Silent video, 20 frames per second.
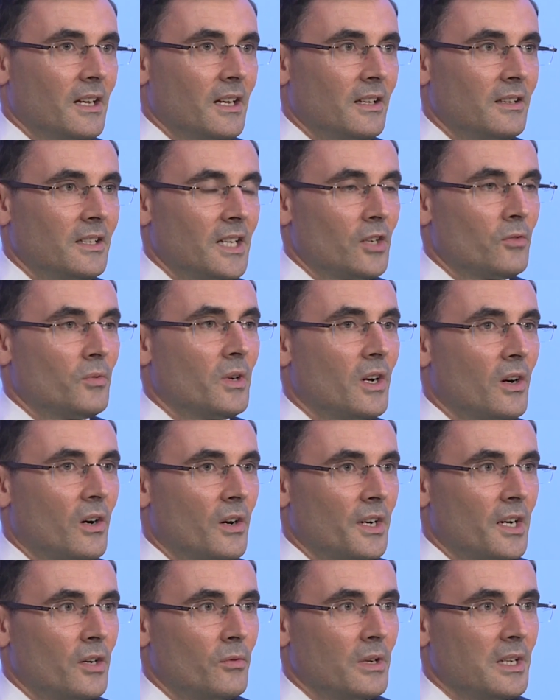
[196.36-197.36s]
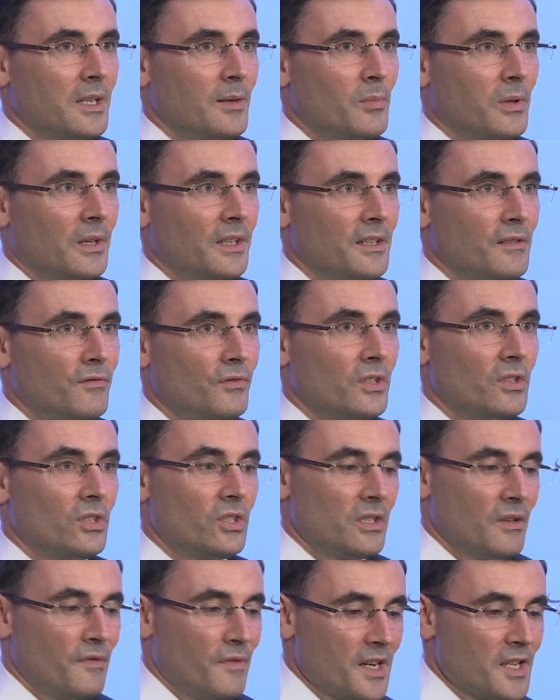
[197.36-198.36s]
in that regard I really believe the
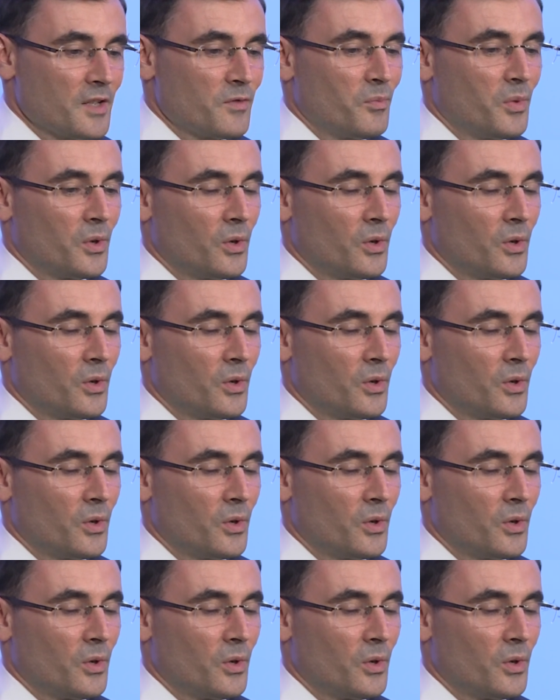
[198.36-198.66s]
NGFS,